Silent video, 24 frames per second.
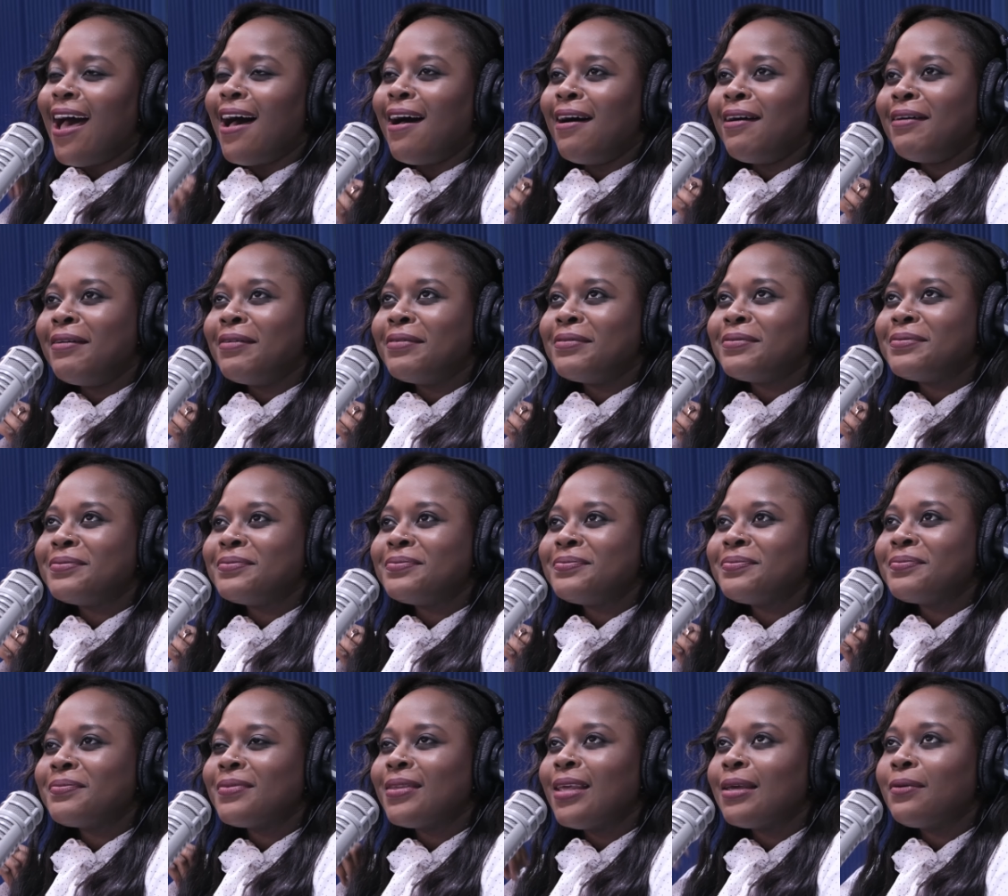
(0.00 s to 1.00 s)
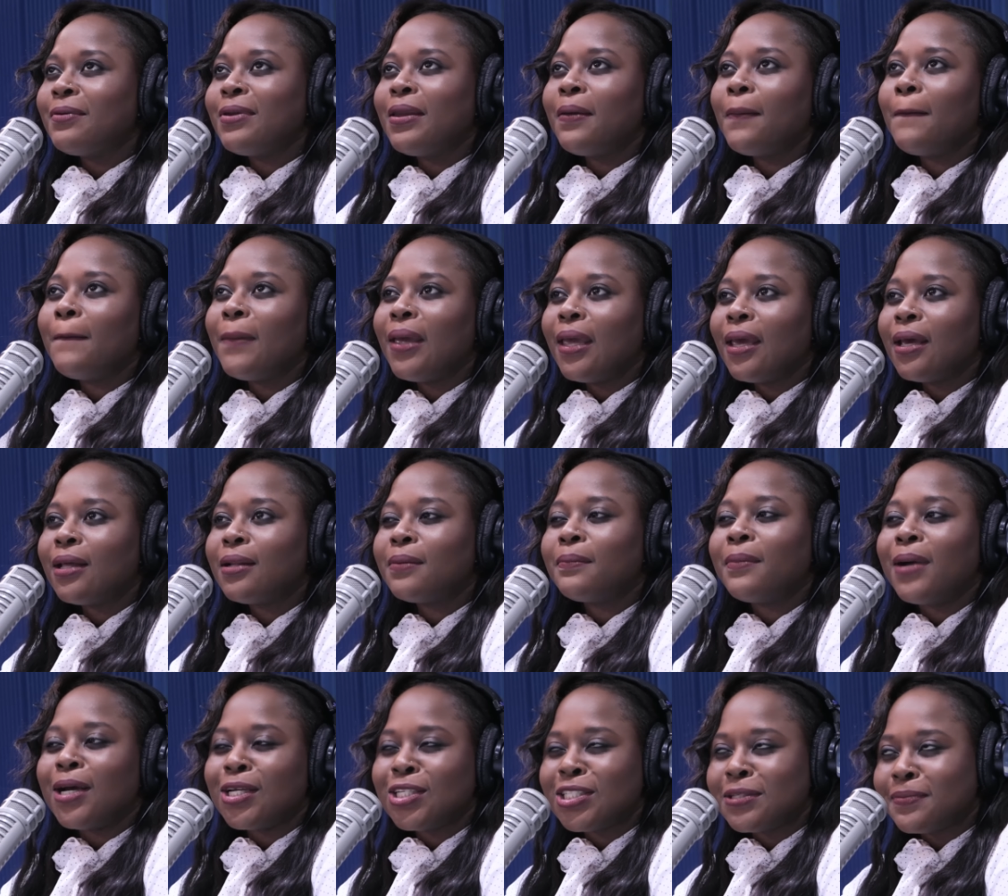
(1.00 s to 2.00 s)
um, with the male
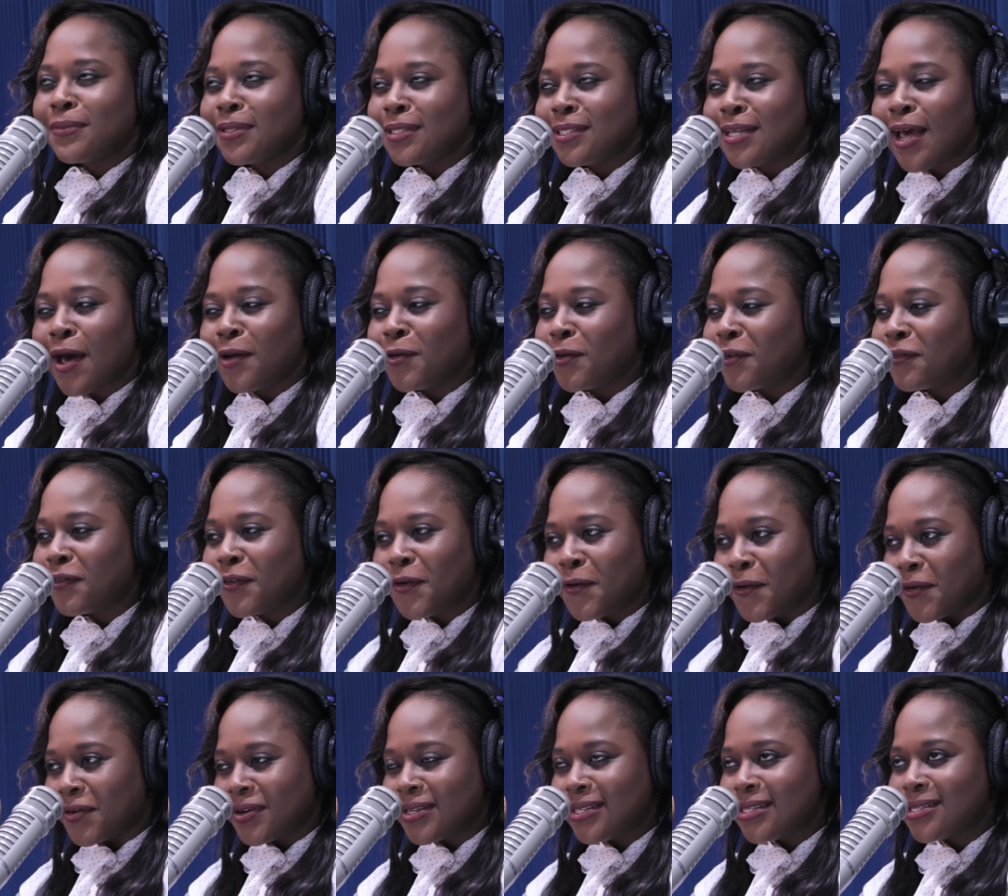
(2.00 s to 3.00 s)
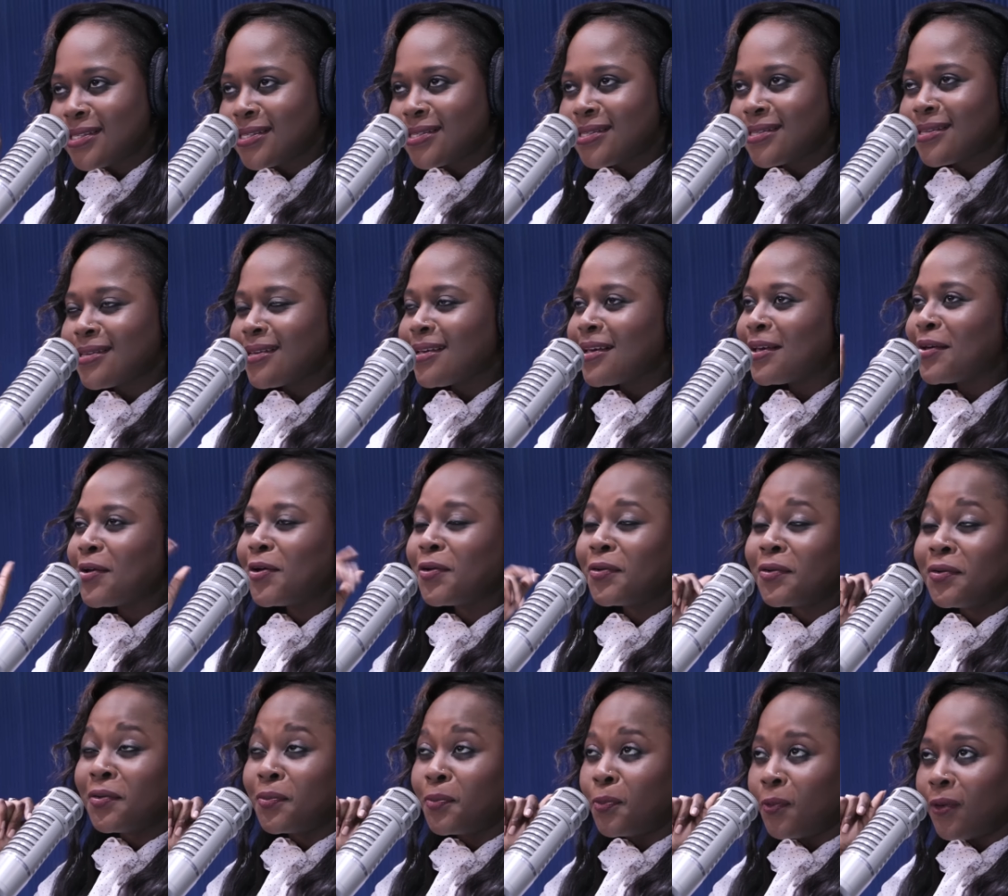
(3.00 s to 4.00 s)
Machel Montano, of course.
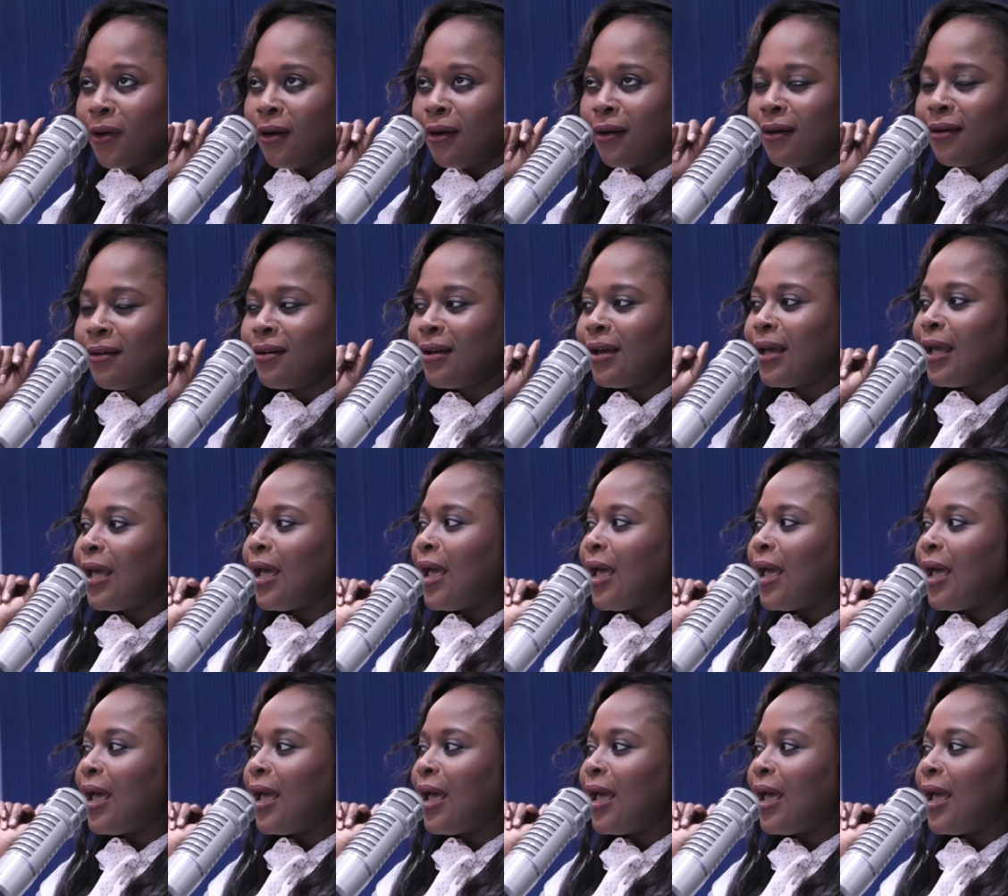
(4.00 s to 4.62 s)
Kundwa,